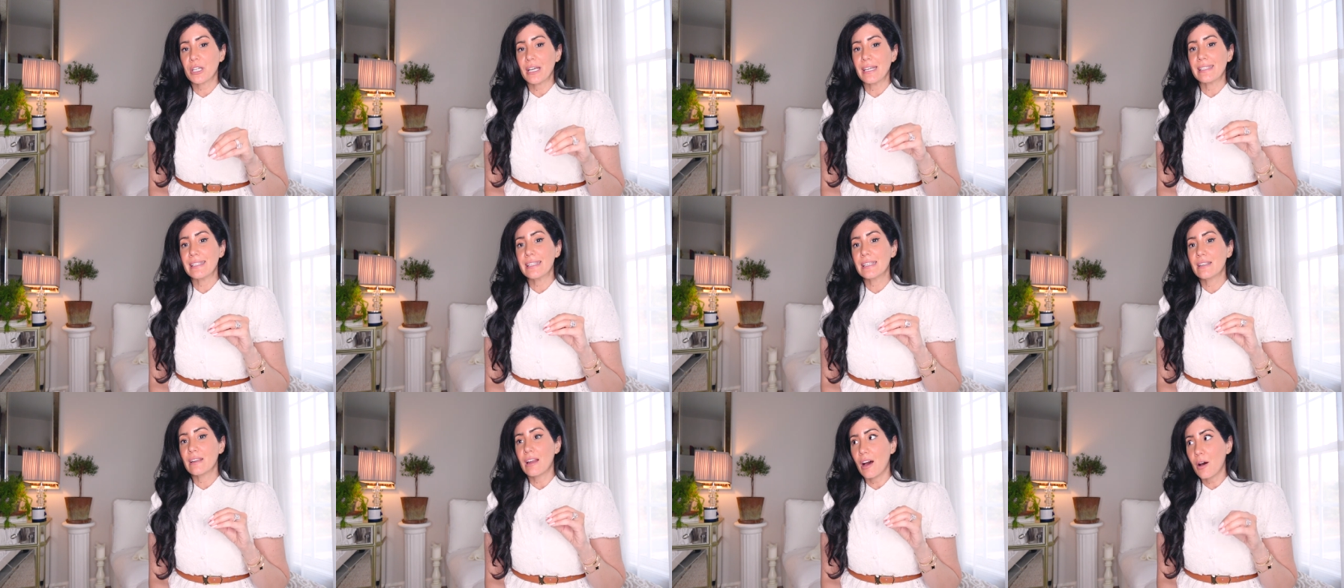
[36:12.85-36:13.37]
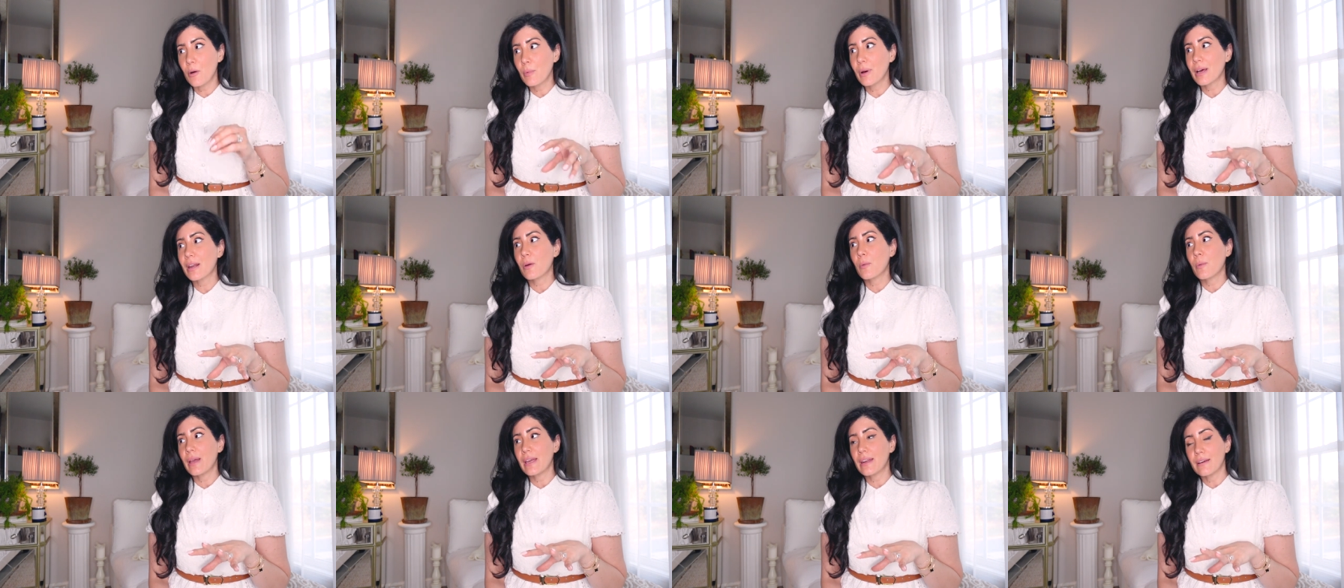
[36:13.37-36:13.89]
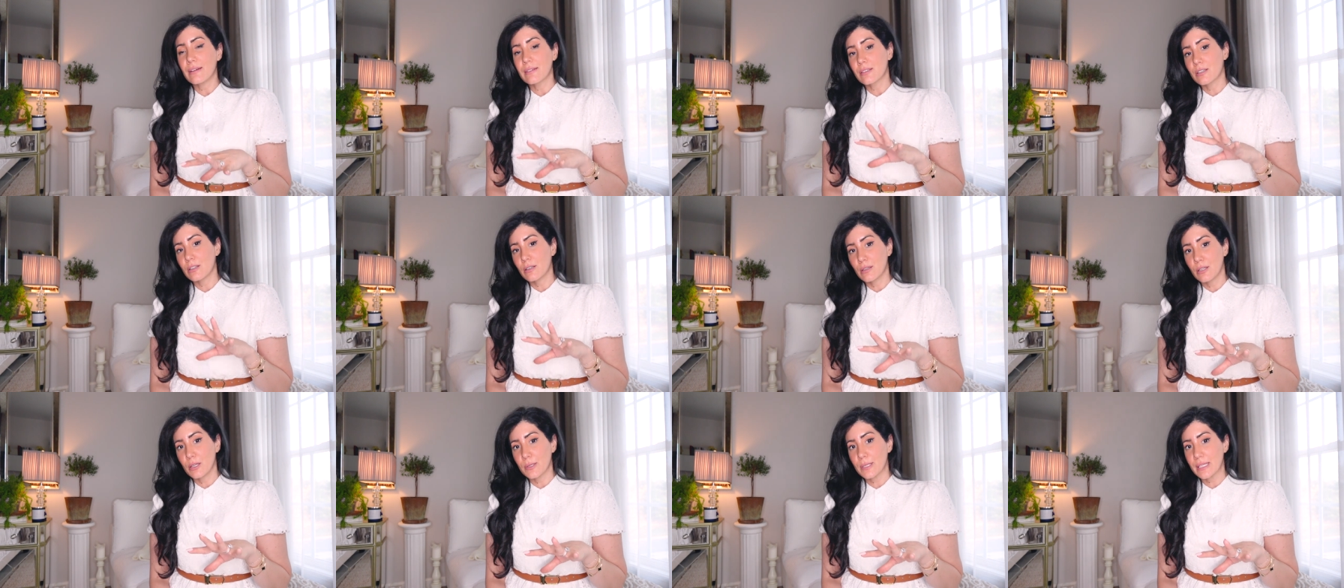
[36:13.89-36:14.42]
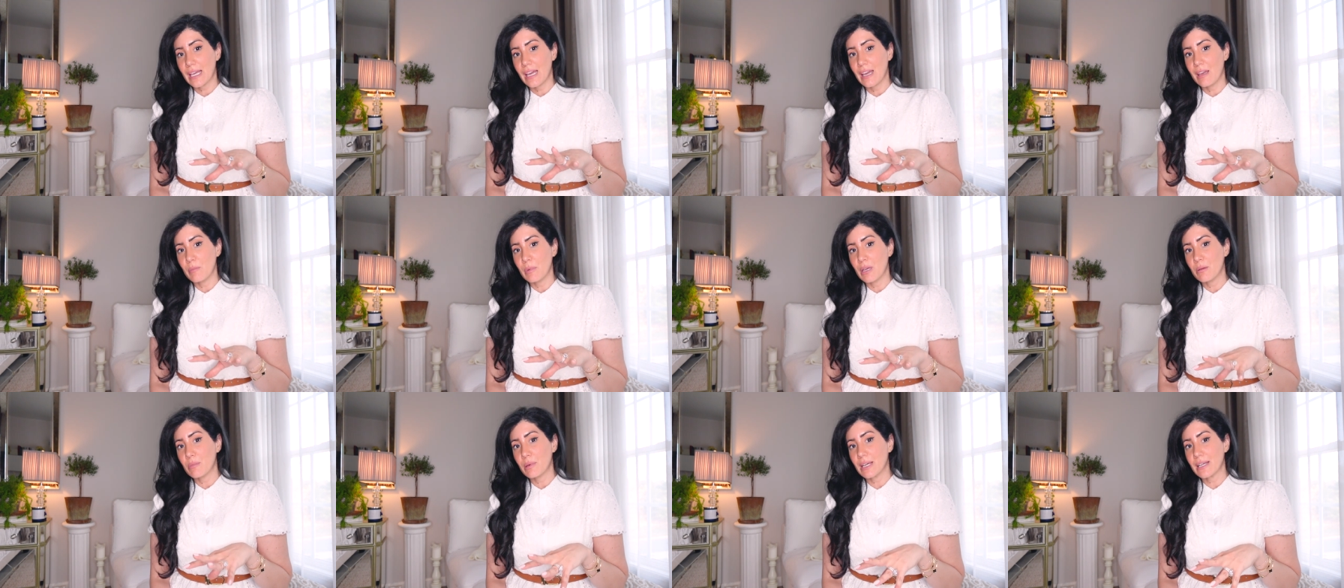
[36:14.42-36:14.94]
I did not want to wait until those came
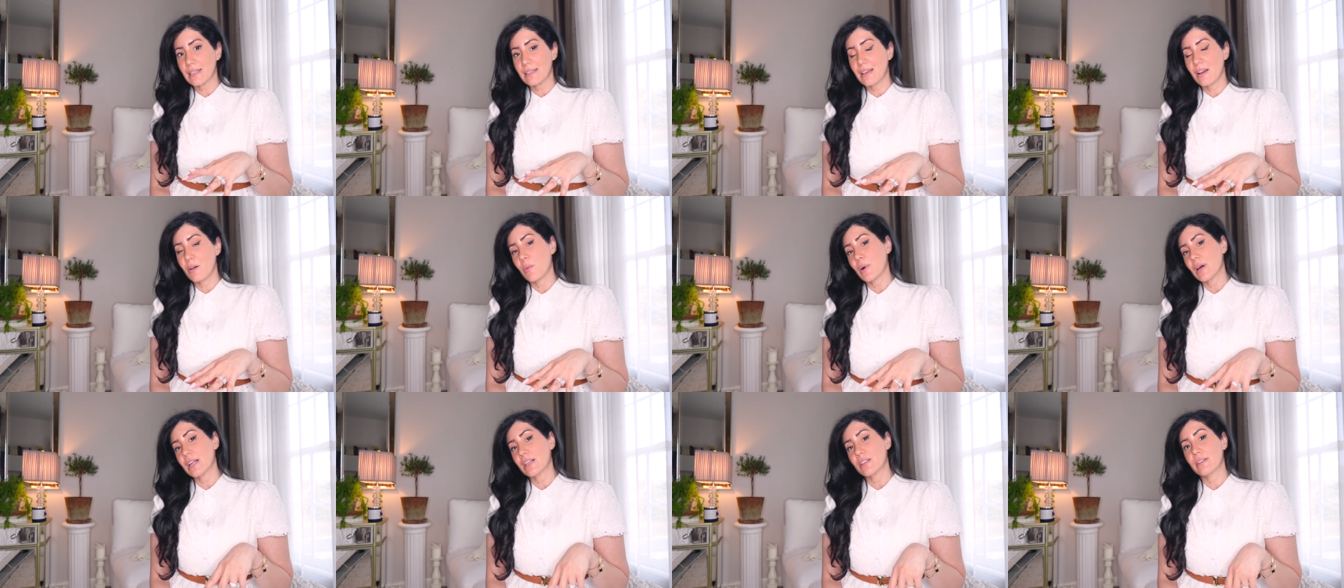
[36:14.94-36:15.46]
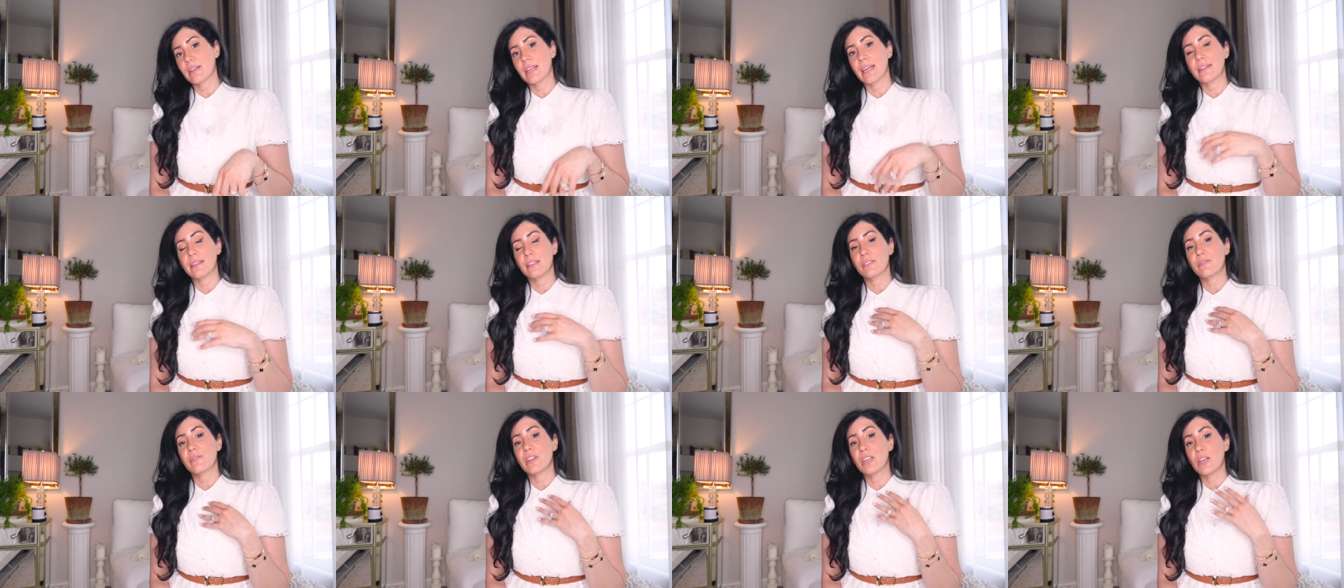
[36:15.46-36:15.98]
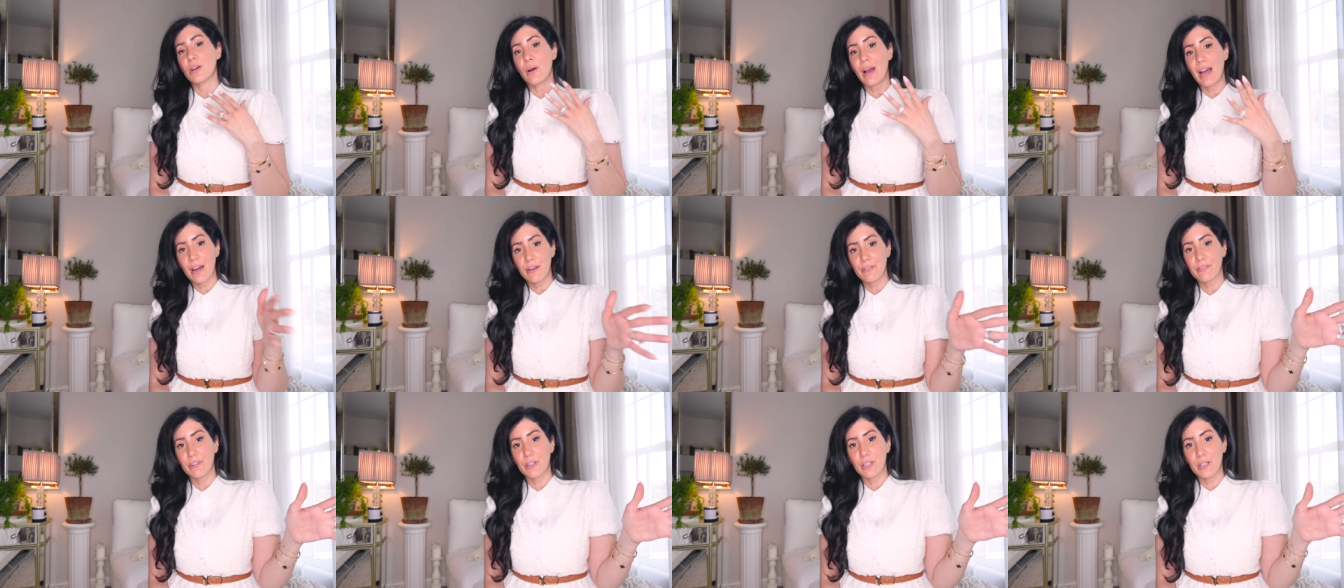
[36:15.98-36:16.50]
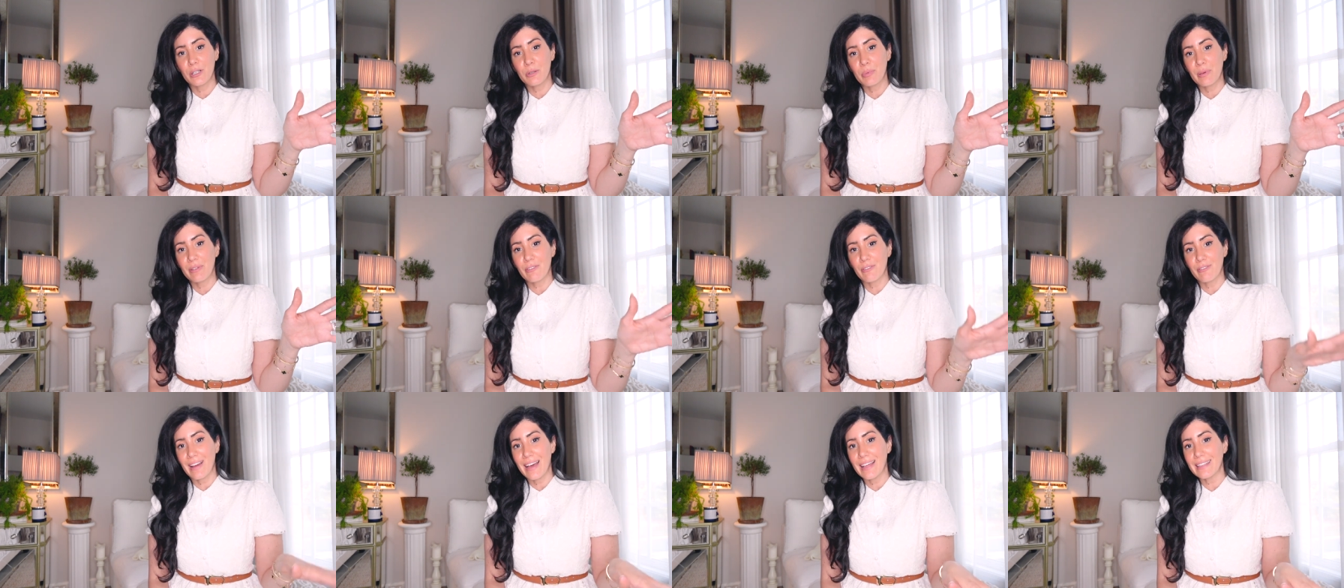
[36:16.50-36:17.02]
in because I wanted to get this video out for you
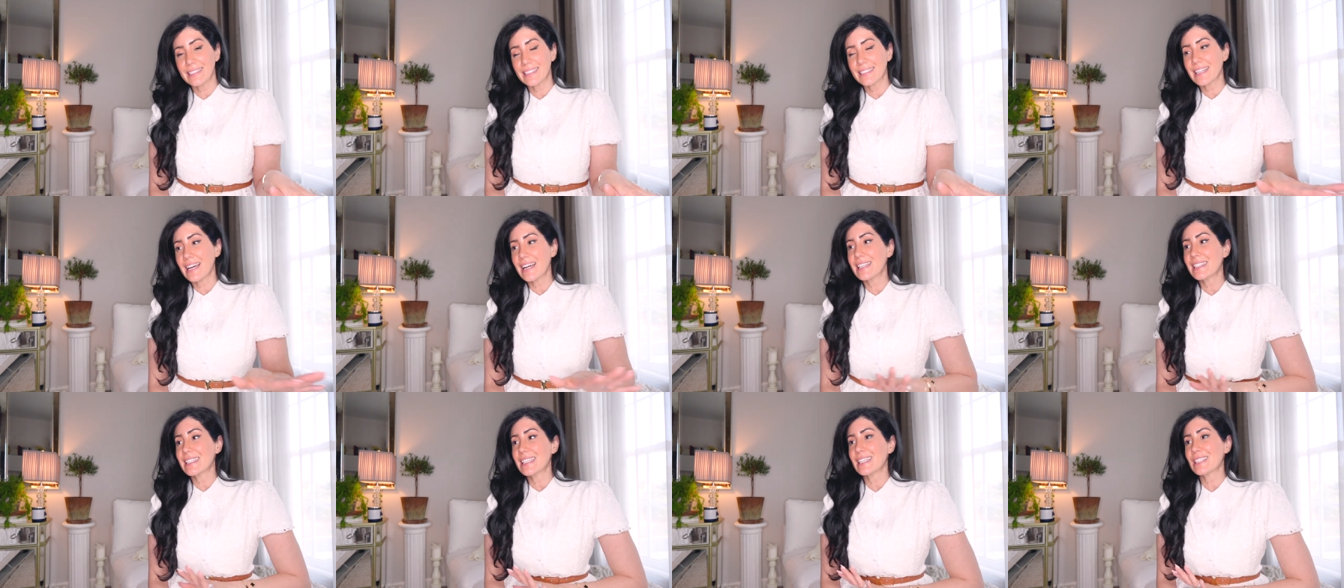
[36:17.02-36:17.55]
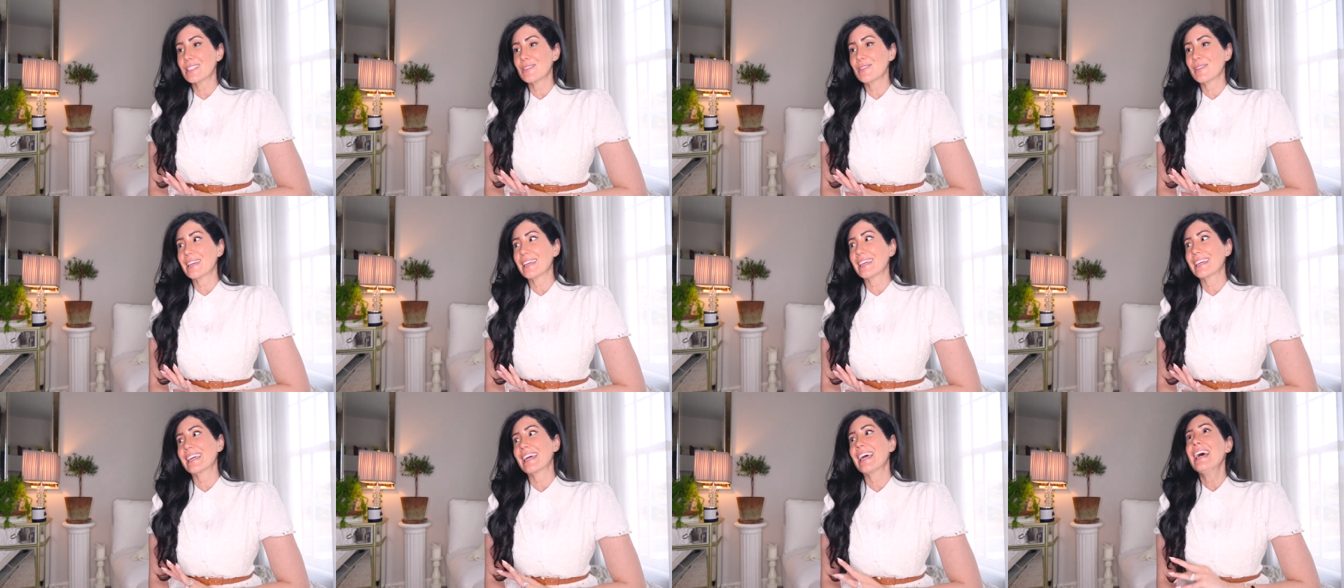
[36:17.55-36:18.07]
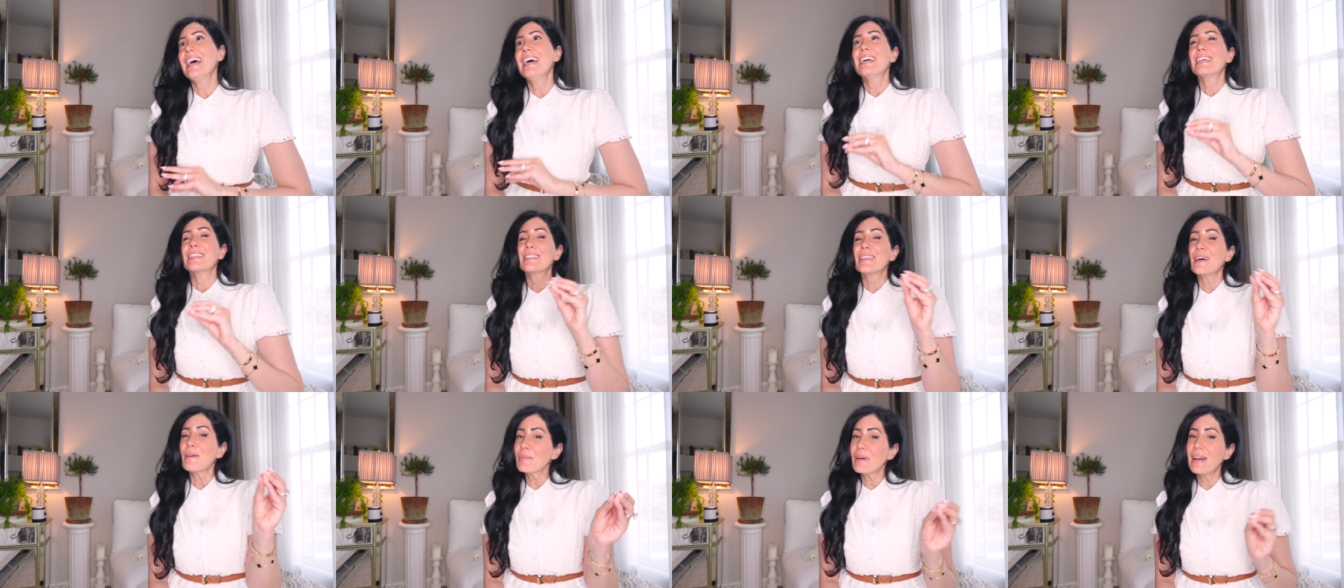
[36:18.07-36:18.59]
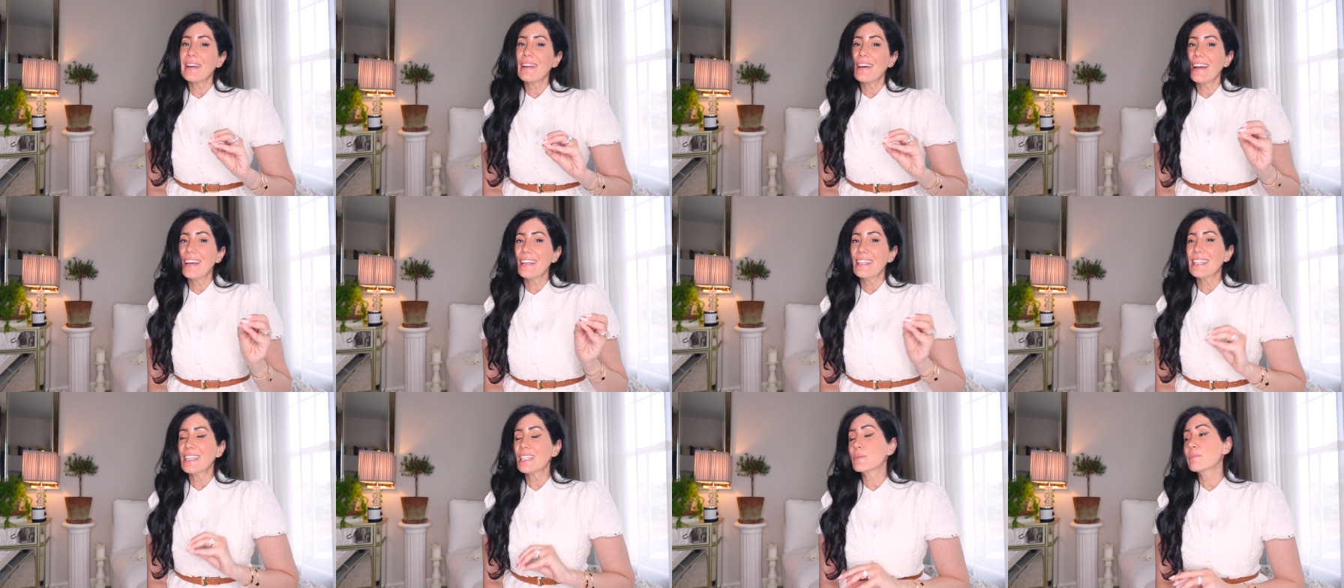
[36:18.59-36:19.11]
before Valentine's Day so you can get some kind of
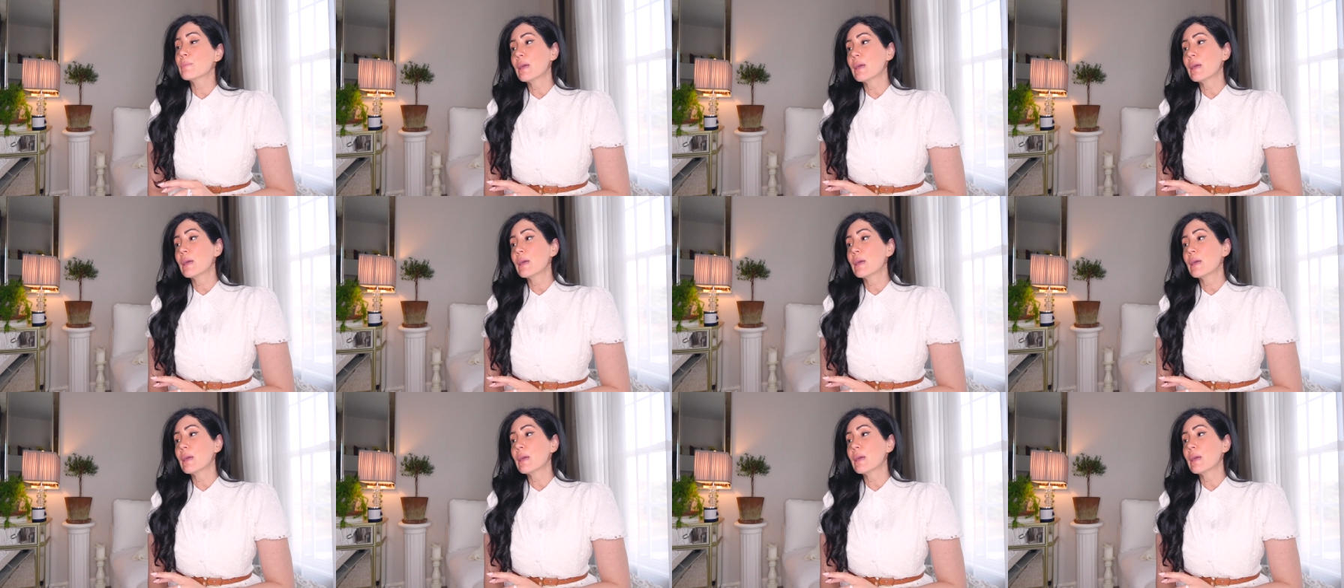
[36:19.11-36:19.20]
ideas.